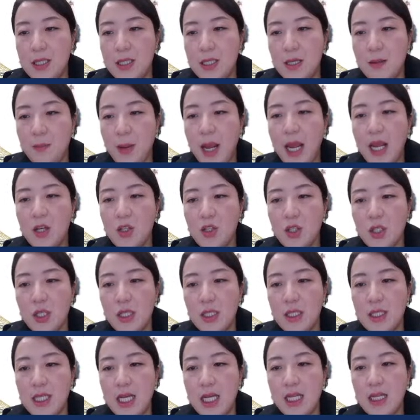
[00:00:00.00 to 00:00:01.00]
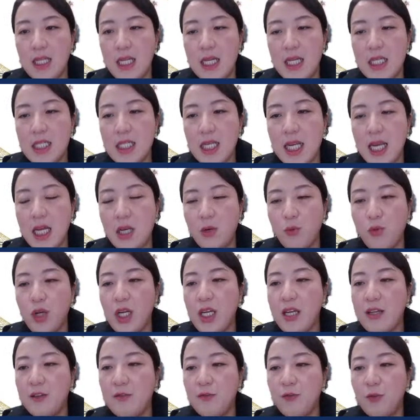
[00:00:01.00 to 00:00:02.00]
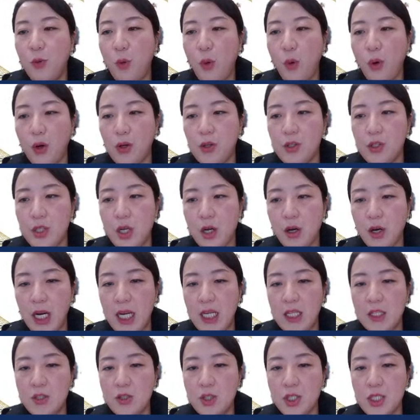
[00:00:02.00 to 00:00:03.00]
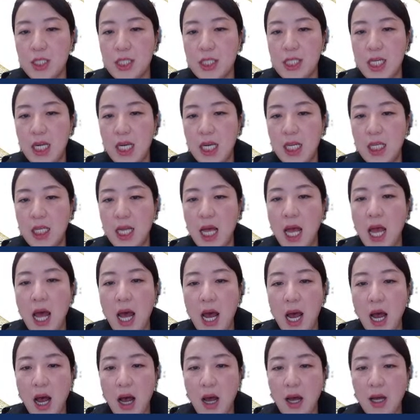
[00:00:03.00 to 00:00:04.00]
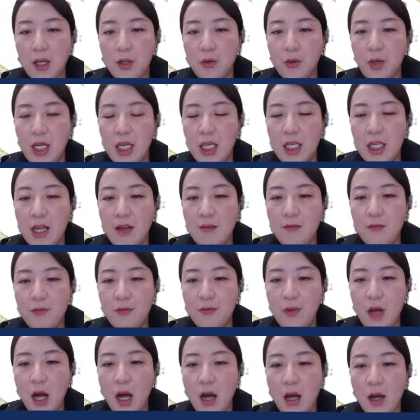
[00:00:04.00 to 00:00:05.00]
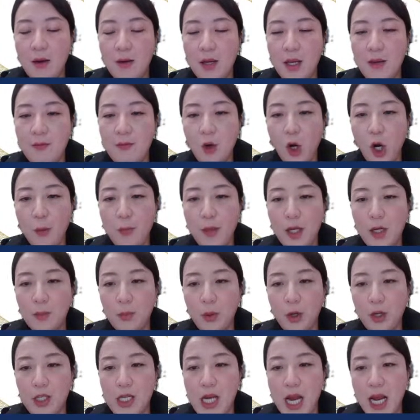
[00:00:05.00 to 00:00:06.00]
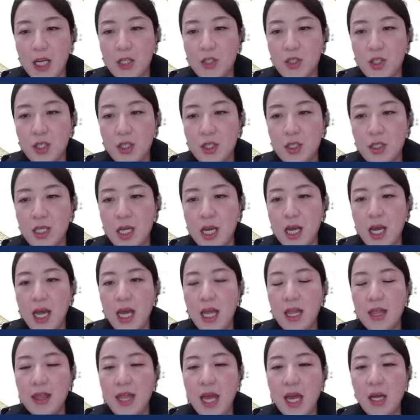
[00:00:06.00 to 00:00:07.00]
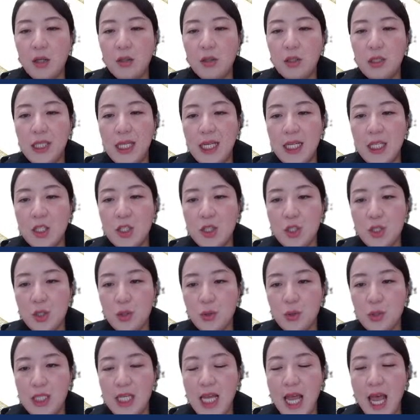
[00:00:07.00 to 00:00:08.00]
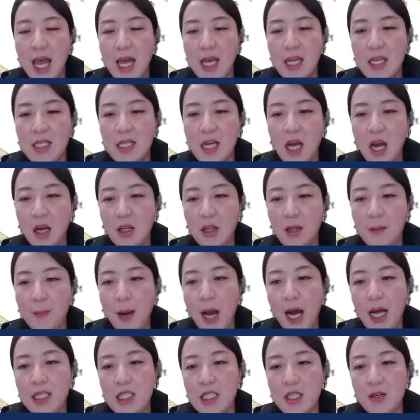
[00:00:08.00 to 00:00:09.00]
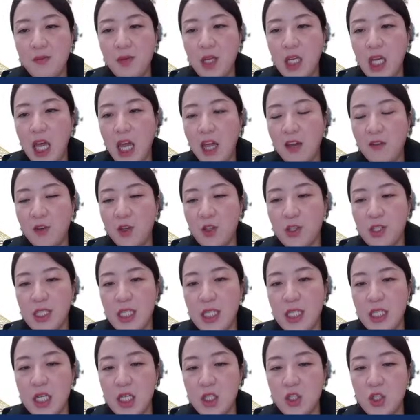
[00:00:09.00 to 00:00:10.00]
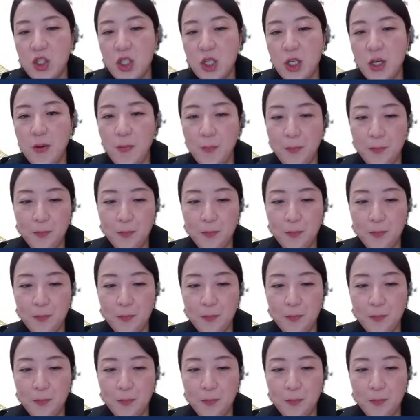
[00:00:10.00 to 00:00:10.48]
patients, and this can reinforce their interest in green environmental protections, and that'll lead to the end the positive behaviors intention.